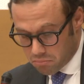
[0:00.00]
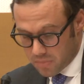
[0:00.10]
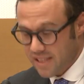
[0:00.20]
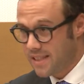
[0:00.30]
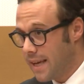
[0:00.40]

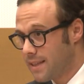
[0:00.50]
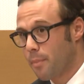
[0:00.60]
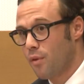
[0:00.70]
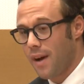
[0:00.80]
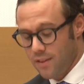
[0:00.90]
These data
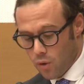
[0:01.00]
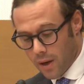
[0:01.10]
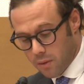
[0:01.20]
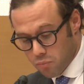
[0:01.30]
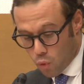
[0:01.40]
provide
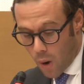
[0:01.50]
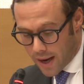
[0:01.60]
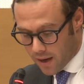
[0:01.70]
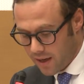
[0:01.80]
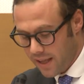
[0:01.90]
you
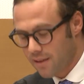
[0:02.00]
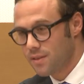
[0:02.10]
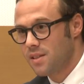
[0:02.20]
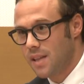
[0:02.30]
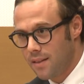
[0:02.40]
quite a clear
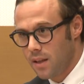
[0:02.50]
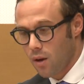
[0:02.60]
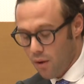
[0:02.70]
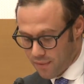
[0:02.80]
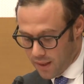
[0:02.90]

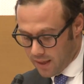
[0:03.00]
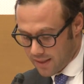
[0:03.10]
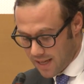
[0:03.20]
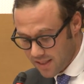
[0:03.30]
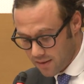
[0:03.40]
understanding of the
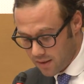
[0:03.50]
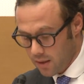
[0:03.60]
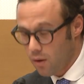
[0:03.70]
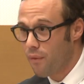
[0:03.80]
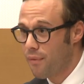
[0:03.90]

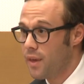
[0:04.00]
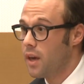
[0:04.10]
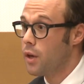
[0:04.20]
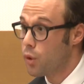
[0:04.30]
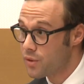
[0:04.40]
necessity, of
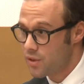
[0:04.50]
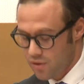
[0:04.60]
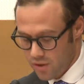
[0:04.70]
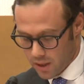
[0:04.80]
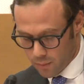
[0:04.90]
the
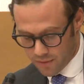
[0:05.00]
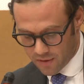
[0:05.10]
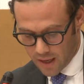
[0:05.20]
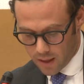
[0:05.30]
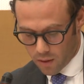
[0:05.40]
urgency, I would
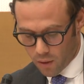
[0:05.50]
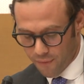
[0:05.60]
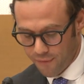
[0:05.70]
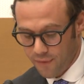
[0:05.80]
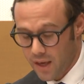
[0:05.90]
say,
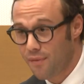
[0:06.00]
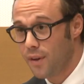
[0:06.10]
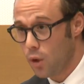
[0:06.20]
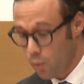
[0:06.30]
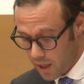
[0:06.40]
of
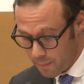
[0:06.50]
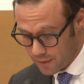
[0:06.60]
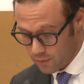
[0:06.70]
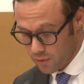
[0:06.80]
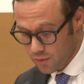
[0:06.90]
giving new
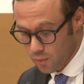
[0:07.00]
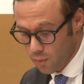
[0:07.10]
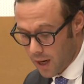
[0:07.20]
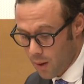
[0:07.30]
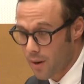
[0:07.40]
impetus
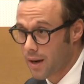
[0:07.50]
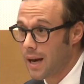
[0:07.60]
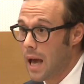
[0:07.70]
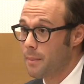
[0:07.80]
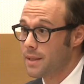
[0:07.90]
to our
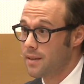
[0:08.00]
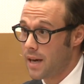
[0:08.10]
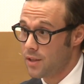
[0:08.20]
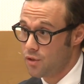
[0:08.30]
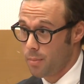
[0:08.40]
climate and
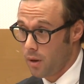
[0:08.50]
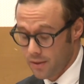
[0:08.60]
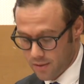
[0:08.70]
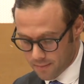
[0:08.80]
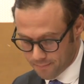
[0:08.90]
energy
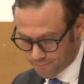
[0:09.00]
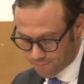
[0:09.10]
policy.